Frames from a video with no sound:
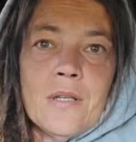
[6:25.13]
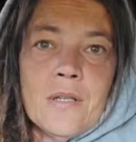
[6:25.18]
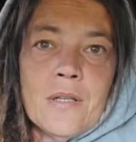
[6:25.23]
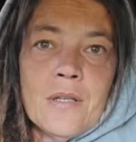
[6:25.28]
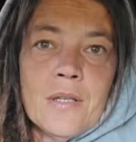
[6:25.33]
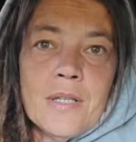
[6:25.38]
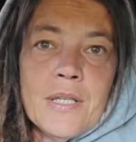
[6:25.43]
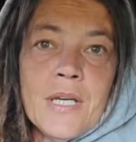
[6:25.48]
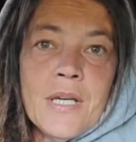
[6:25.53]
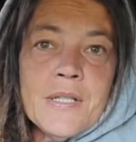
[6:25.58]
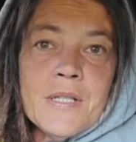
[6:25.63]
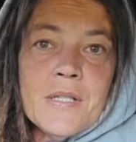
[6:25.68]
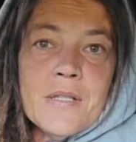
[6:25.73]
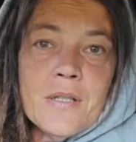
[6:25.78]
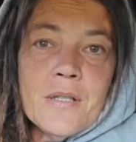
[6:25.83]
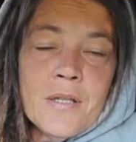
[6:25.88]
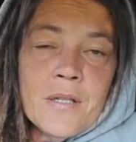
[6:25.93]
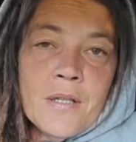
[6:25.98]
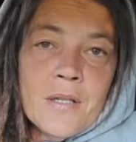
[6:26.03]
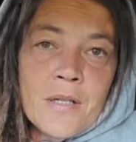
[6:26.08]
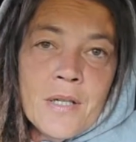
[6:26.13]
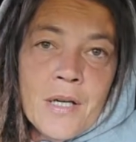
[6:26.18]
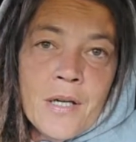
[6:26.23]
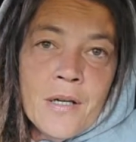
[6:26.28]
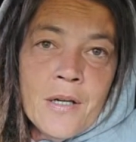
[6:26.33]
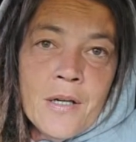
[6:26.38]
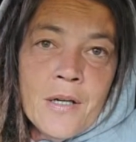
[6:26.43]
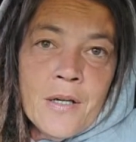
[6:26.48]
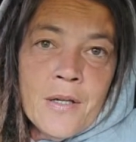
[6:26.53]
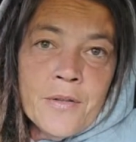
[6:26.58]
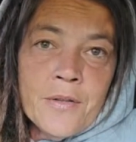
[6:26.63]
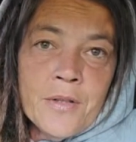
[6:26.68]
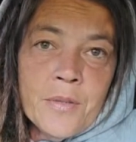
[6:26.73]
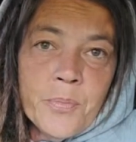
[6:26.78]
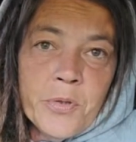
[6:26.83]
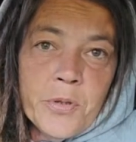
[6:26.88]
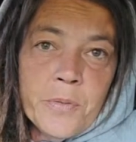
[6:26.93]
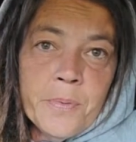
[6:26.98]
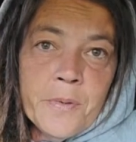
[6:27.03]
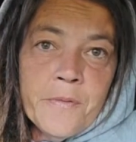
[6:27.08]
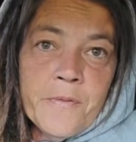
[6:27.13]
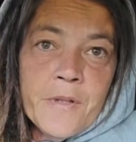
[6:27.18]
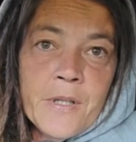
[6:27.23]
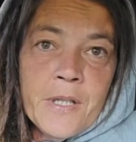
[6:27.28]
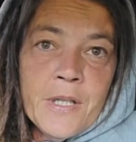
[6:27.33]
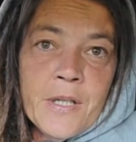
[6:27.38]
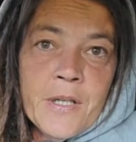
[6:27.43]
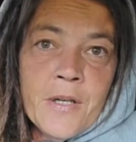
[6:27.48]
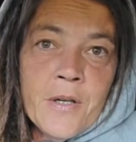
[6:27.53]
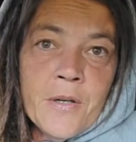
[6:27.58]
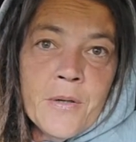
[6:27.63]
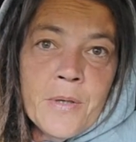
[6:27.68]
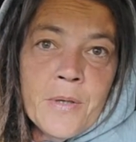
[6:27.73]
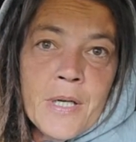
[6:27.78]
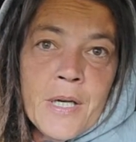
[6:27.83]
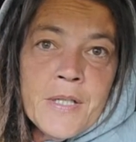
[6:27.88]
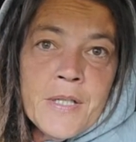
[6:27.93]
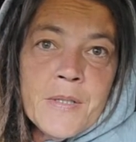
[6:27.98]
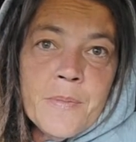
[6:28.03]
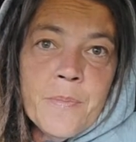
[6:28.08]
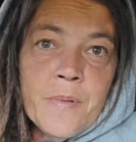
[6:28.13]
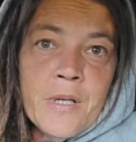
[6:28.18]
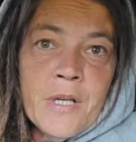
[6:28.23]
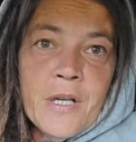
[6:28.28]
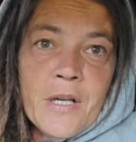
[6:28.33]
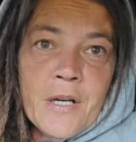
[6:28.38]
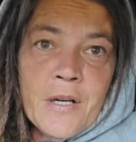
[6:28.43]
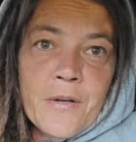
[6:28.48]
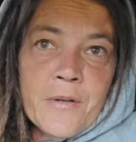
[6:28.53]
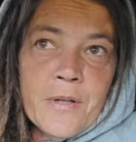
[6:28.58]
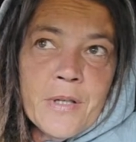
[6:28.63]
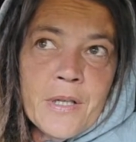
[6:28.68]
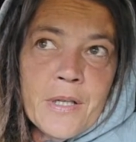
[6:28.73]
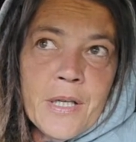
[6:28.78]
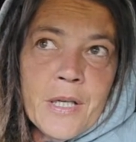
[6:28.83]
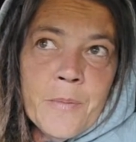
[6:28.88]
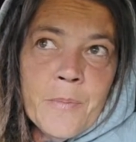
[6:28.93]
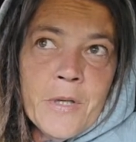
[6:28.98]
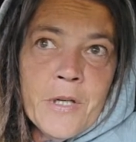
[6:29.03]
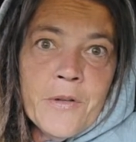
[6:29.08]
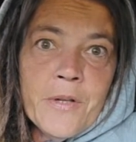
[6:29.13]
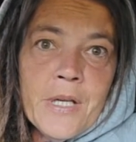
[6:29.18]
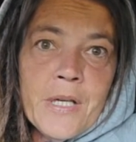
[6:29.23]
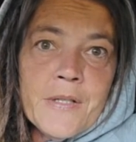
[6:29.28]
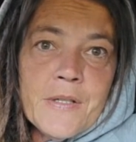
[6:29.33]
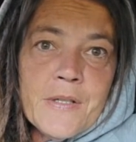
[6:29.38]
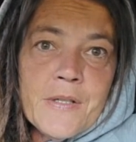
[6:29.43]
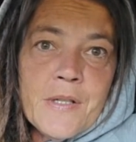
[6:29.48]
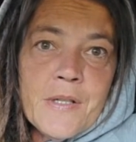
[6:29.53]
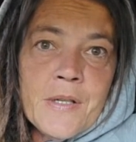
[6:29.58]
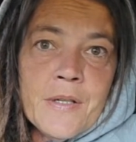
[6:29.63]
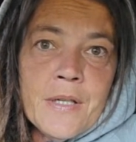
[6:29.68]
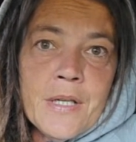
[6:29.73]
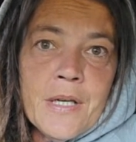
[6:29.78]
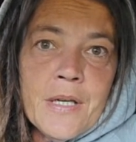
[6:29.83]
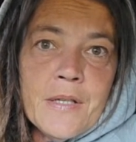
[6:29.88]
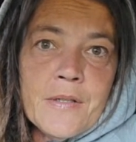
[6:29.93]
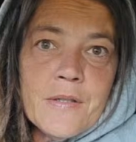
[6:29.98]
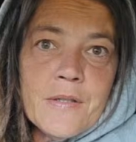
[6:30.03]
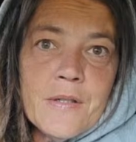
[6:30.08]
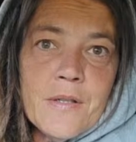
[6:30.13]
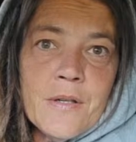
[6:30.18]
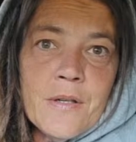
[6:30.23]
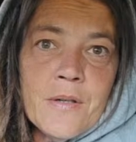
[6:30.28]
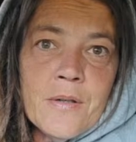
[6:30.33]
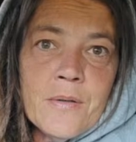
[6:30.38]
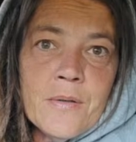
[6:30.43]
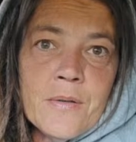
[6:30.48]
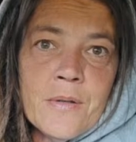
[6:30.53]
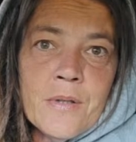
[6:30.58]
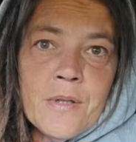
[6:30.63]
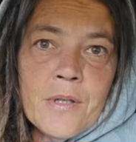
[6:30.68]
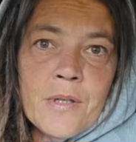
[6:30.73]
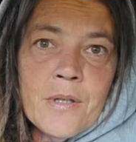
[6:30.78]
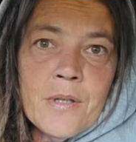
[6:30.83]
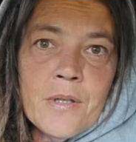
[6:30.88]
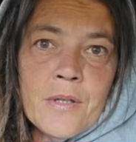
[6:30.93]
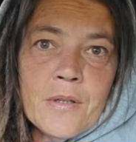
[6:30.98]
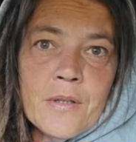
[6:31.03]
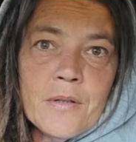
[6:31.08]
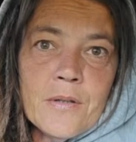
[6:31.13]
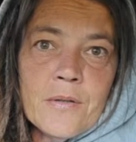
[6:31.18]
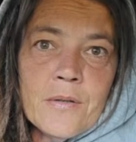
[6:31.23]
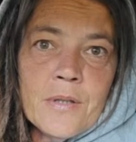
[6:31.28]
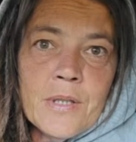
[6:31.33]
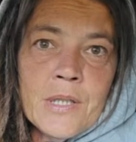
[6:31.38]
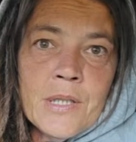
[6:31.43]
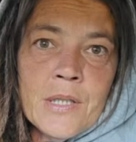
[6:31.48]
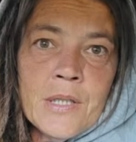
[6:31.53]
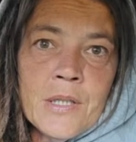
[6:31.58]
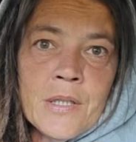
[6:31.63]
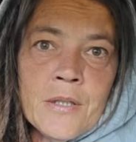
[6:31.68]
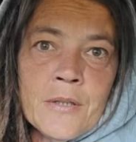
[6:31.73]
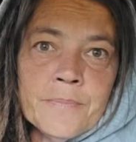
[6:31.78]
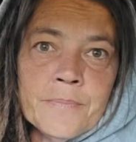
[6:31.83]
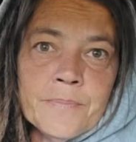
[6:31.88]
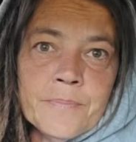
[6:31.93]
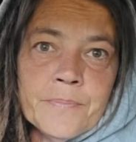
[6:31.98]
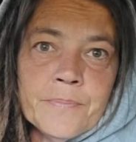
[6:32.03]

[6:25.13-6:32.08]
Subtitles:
Yes, the blooper video has been out. It came out last Sunday, so you can